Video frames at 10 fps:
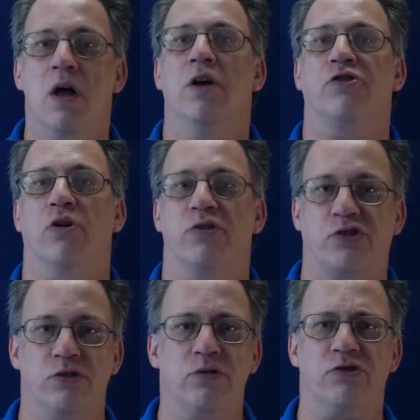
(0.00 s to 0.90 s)
So as
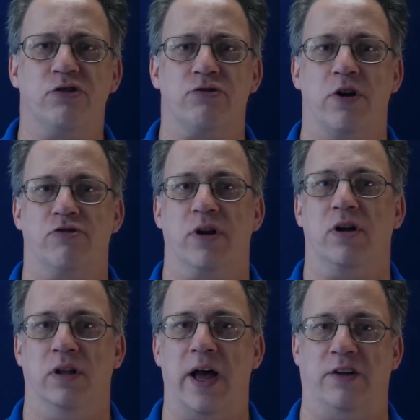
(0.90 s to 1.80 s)
soon as the Treasury
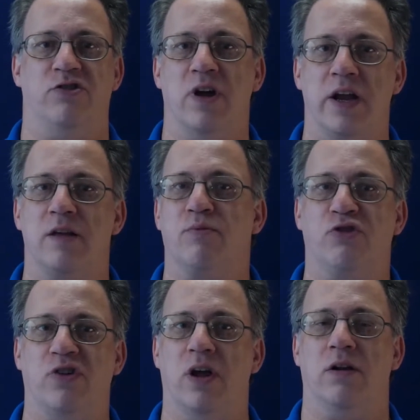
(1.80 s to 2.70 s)
collects
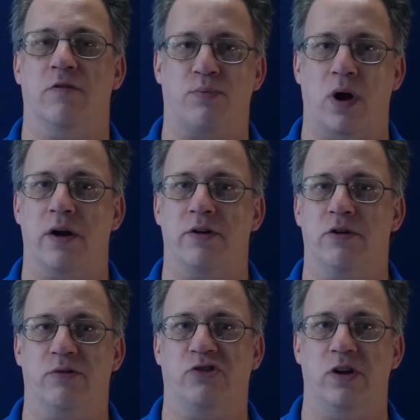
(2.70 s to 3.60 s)
90% of prior year
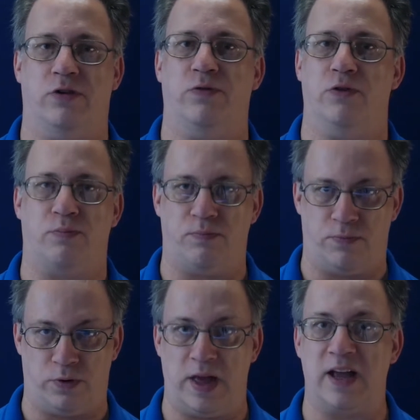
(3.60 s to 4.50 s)
receipts
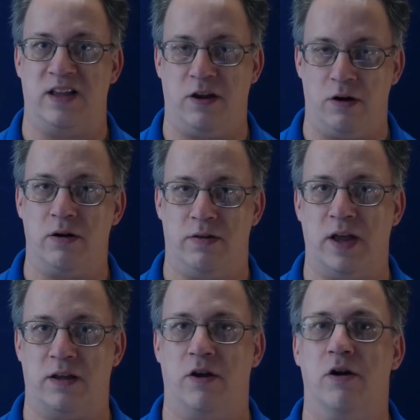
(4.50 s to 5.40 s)
for that year, in that
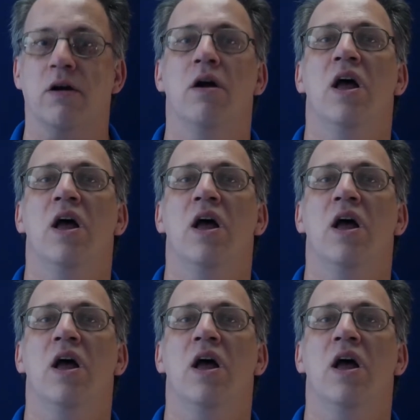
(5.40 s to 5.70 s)
year,